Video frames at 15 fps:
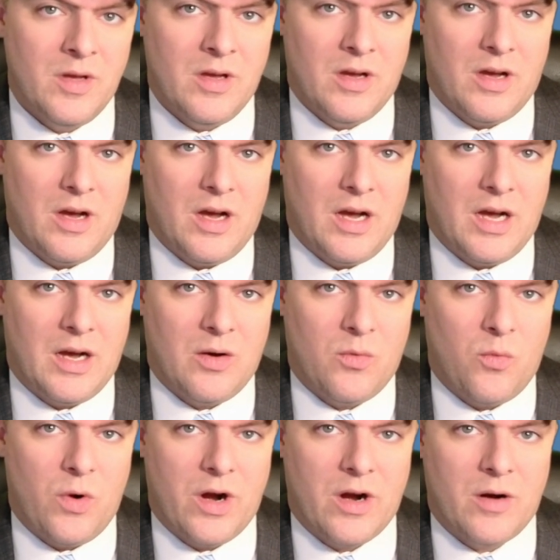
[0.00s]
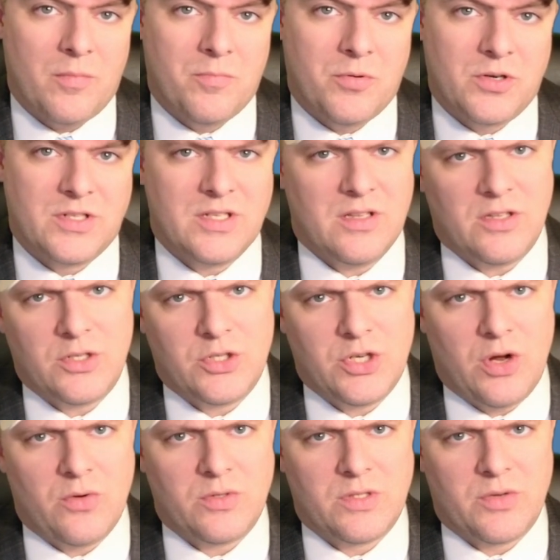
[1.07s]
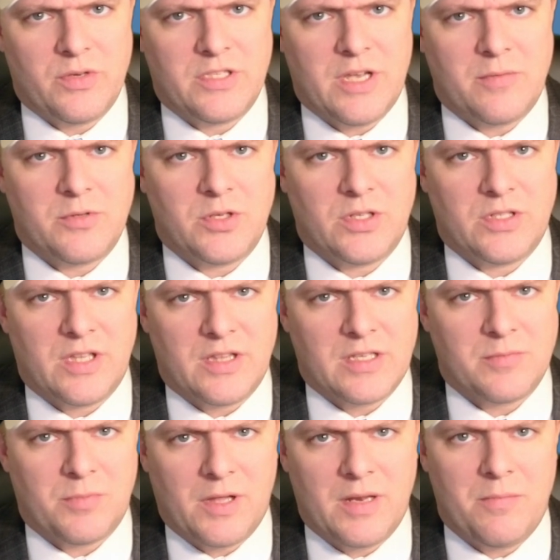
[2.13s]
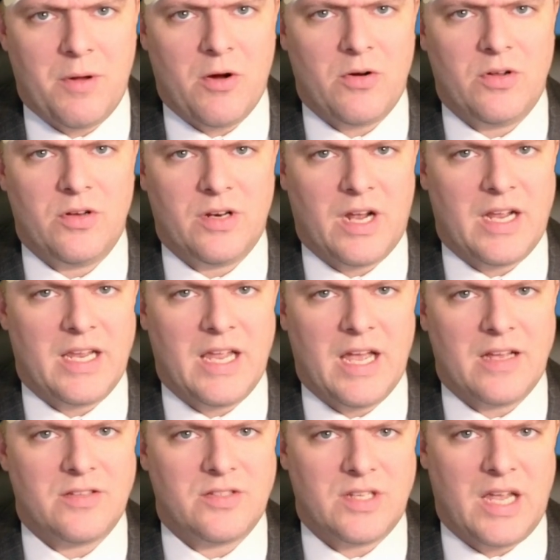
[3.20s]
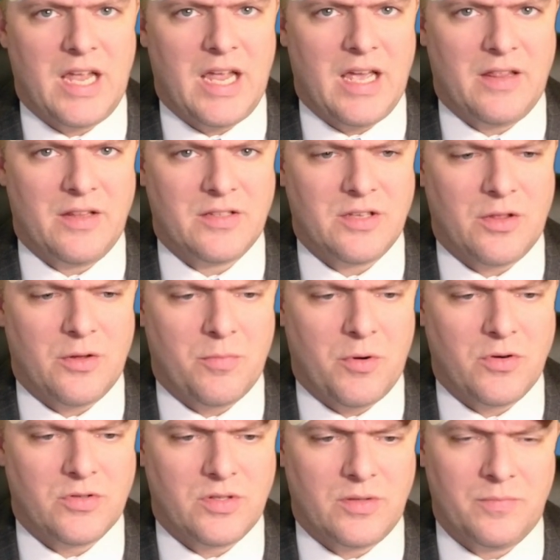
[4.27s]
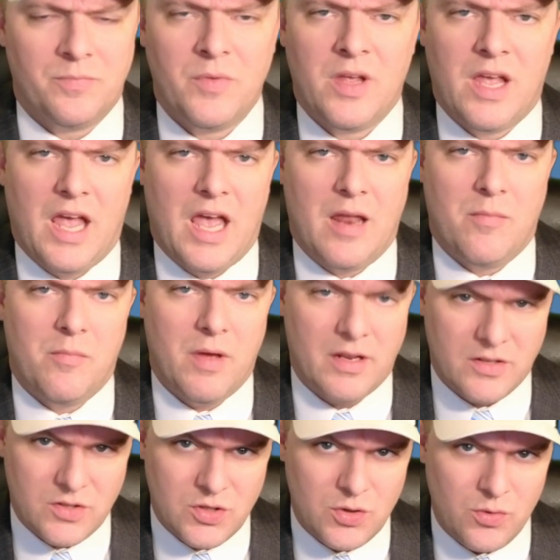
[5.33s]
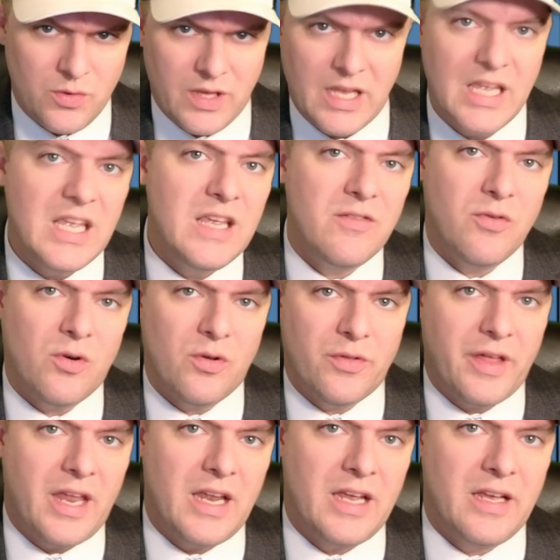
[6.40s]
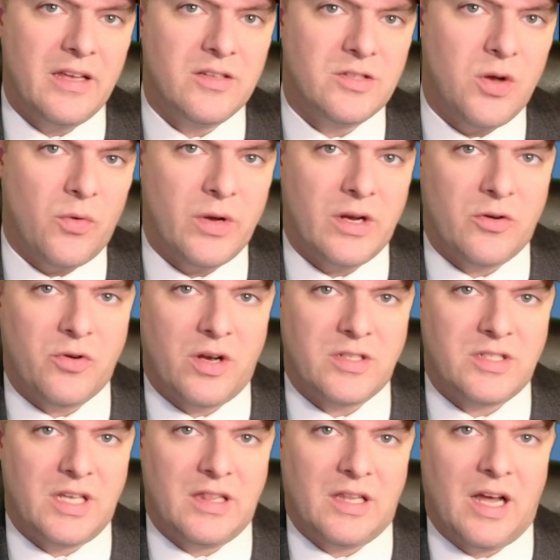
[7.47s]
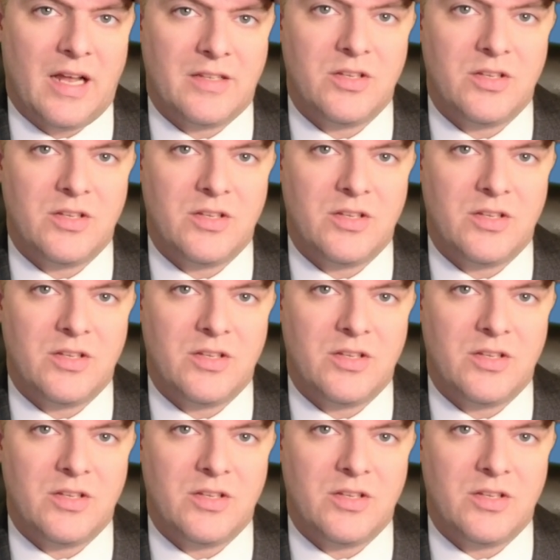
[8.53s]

uh, where Priscilla Jones, the receptionist at this Planned Parenthood, I guess, and this other person admit to the evil that is going across state lines